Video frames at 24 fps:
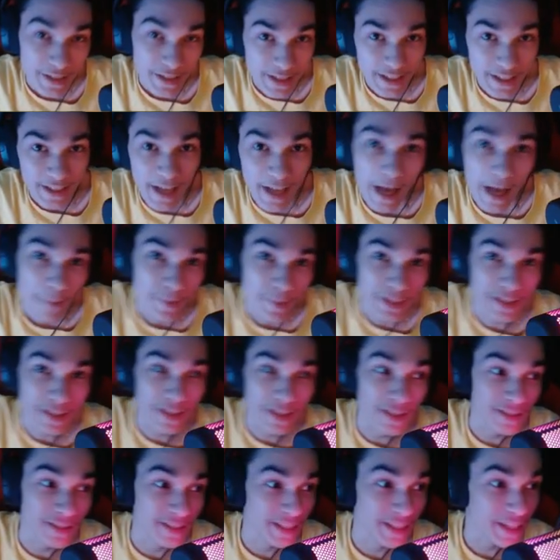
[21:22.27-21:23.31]
to get
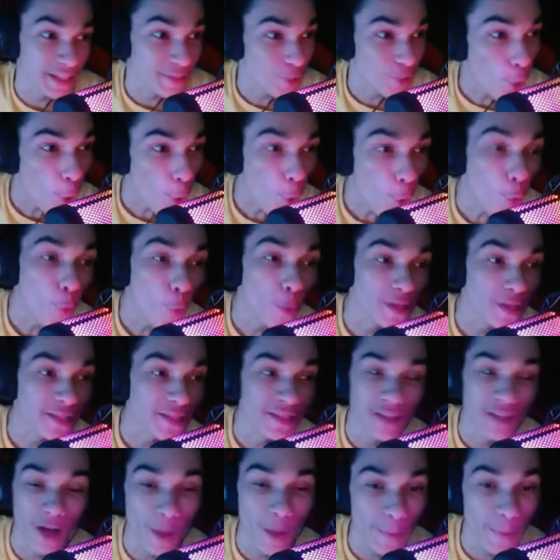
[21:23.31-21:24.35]
because he's always
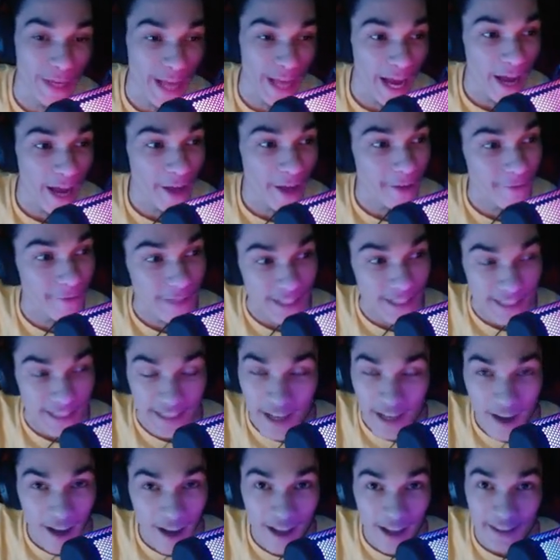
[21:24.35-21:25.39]
coming out of his
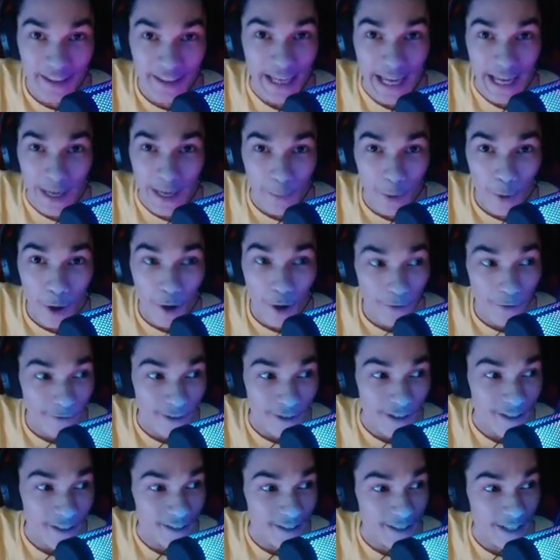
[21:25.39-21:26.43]
goddamn
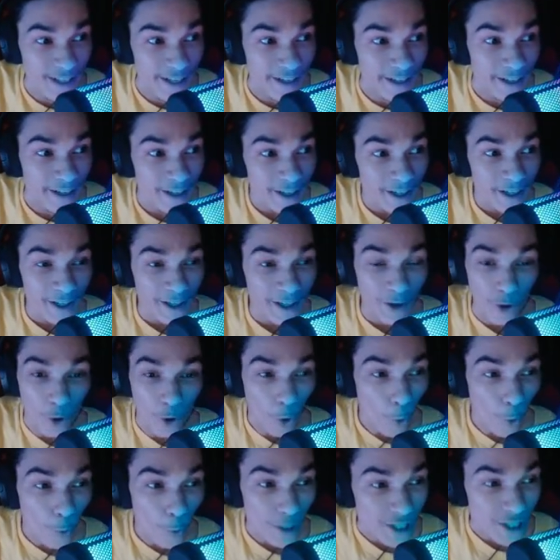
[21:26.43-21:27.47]
office and
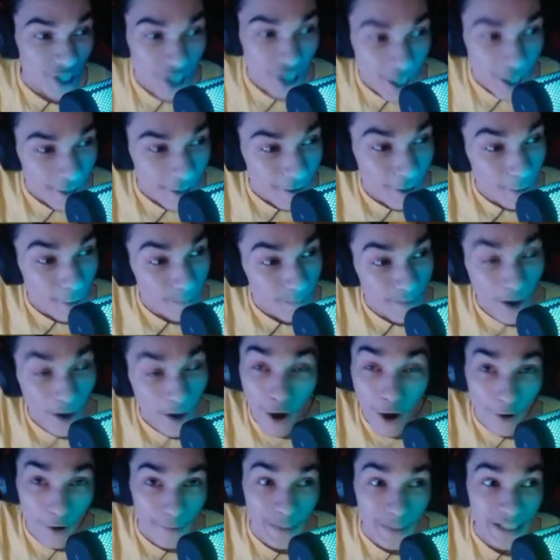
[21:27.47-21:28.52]
always checking up
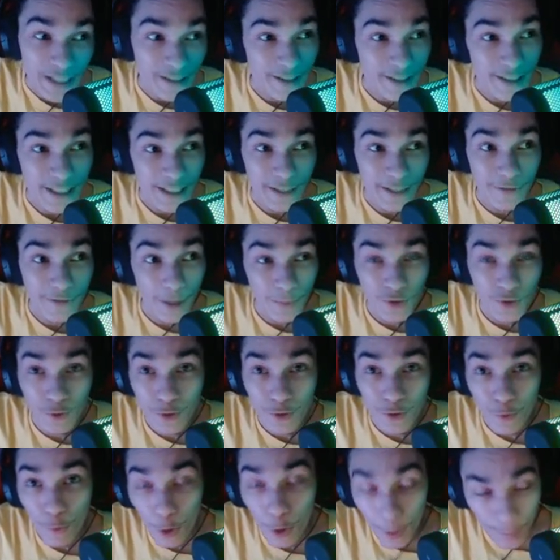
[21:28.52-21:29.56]
on me to see if I'm doing
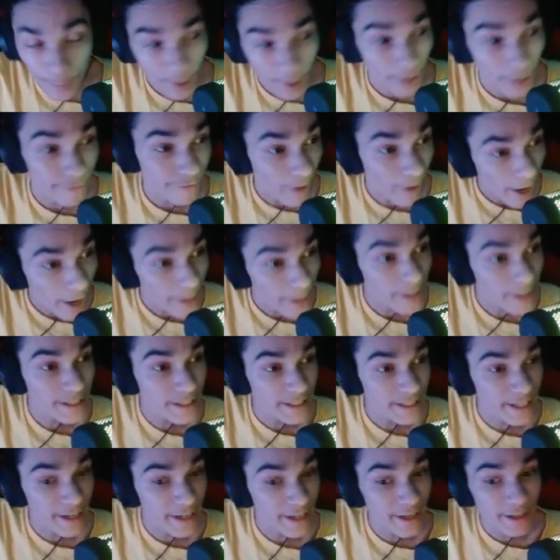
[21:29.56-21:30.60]
the work. But I finally
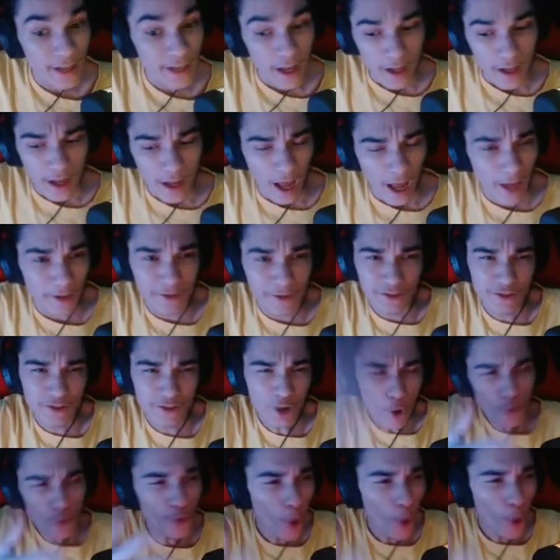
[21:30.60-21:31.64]
did it. I
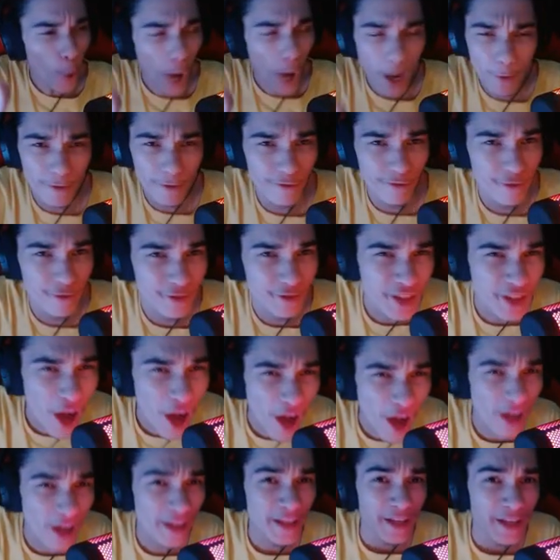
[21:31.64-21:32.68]
don't know how I
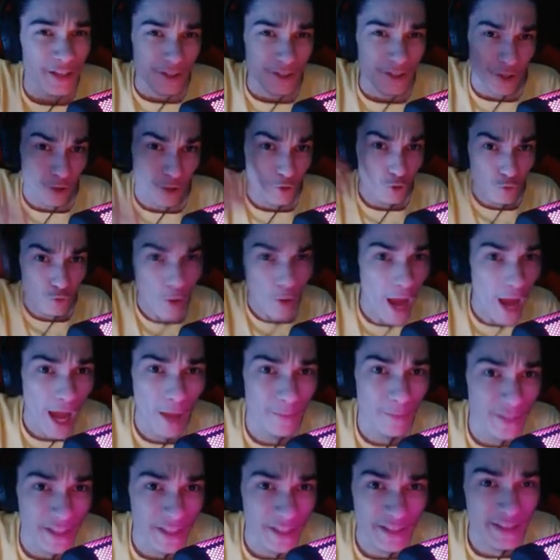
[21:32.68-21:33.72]
forgot to
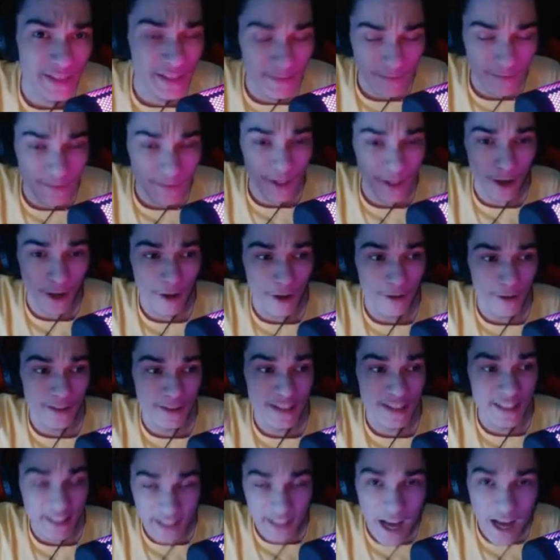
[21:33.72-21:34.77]
grab the the
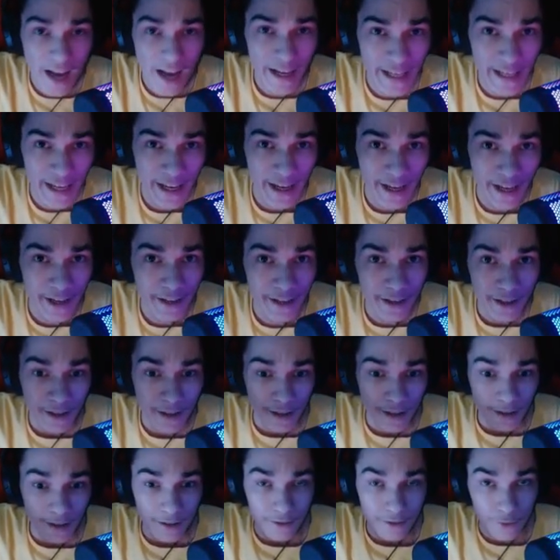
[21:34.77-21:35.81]
cyan
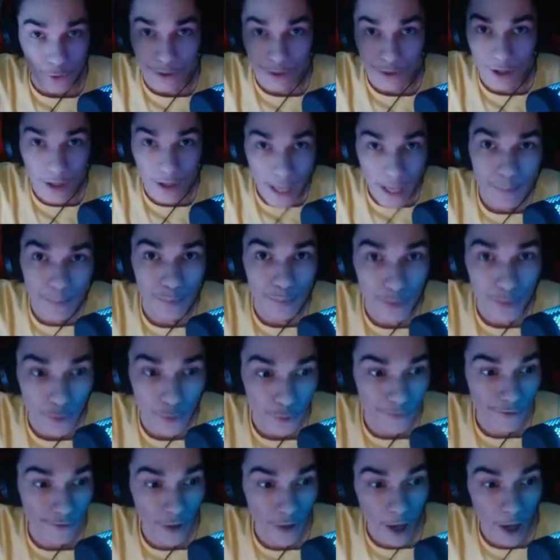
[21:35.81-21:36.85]
or the light blue
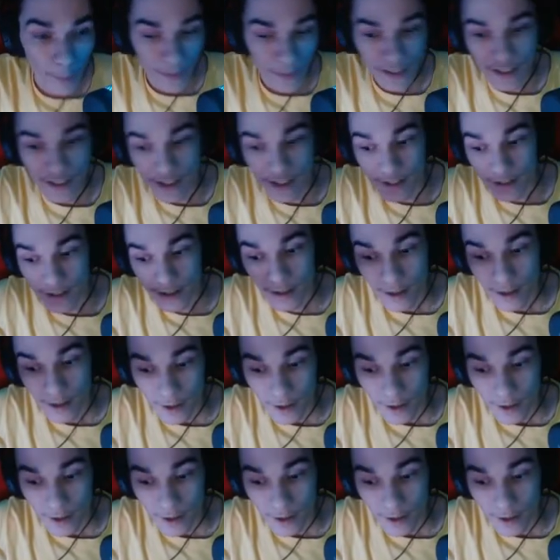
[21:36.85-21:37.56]
floppy disk.